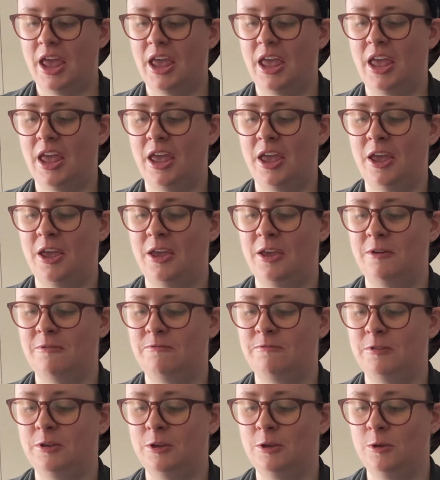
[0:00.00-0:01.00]

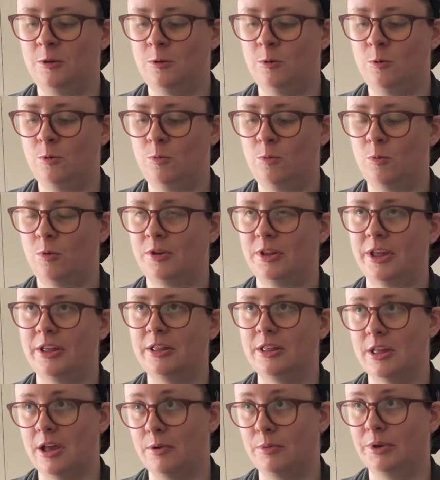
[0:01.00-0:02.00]
If you,
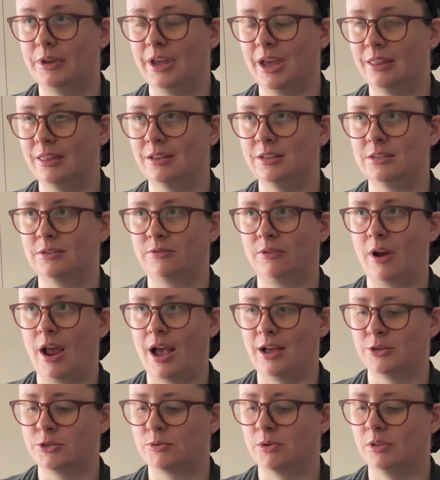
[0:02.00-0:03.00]
now oh, again, this is for
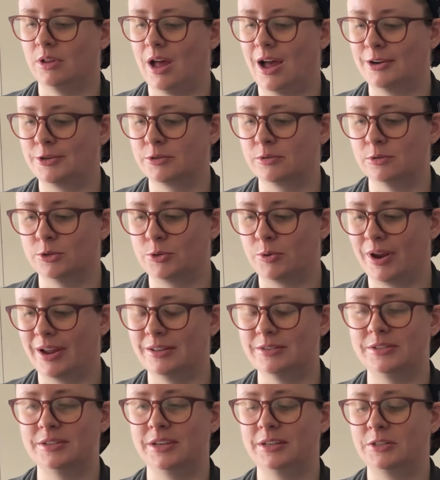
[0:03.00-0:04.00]
astrological
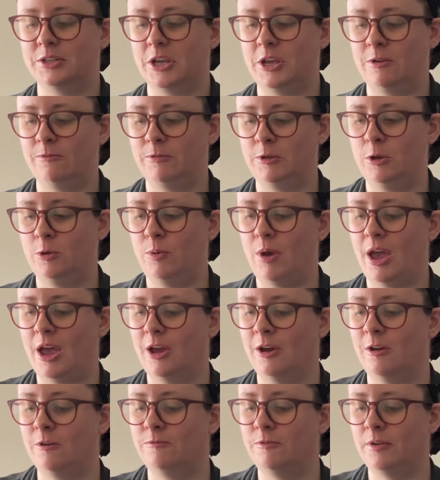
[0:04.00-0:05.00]
transits. If you
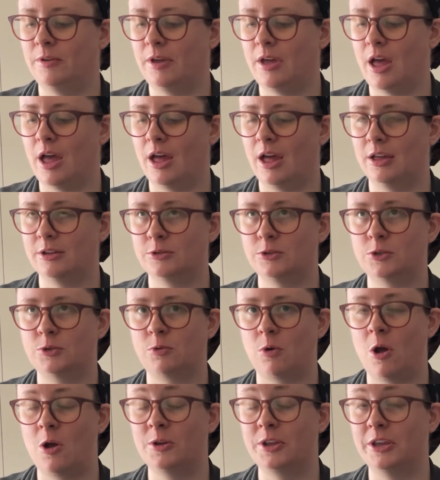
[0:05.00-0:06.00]
have a
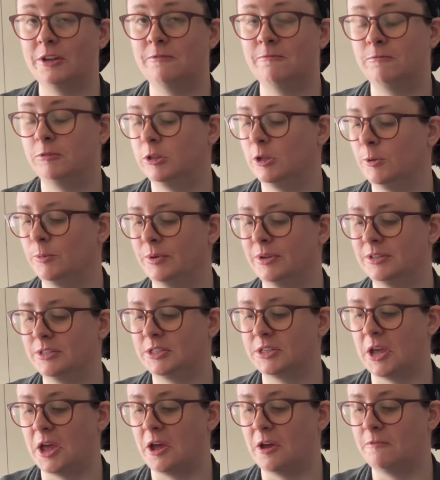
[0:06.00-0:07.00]
strong
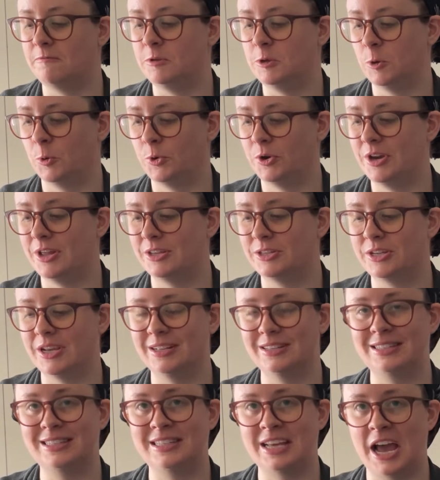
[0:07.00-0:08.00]
influence of Uranus
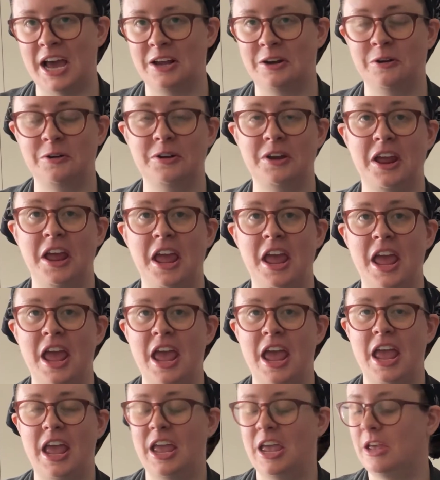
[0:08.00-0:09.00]
and Saturn
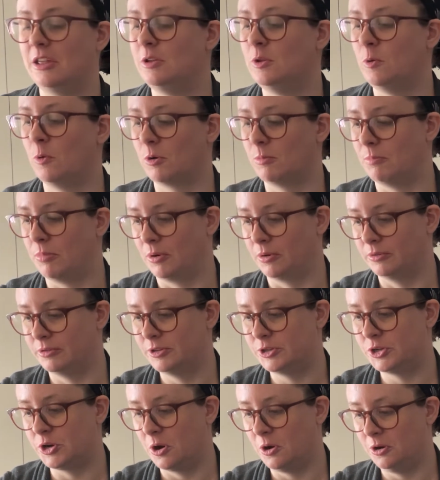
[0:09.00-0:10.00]
in your
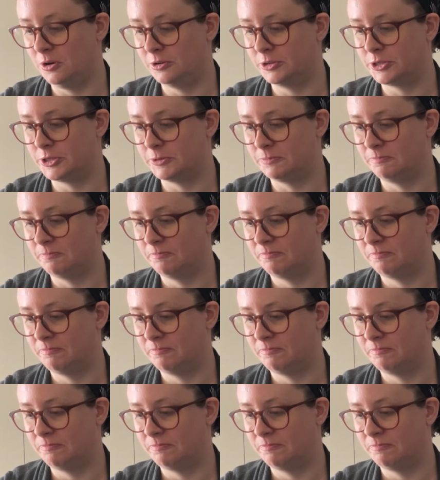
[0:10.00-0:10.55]
birth chart,